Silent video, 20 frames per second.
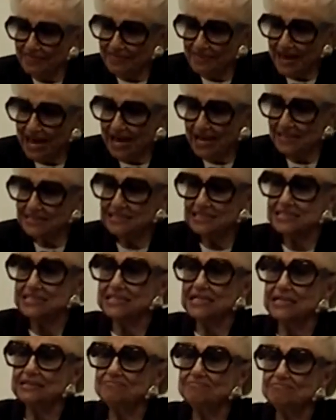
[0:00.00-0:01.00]

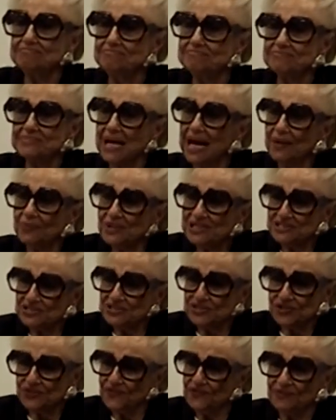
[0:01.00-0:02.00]
that I
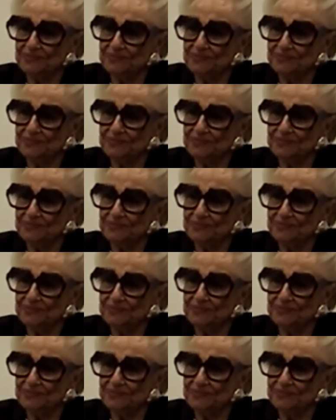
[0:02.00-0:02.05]
wasn't too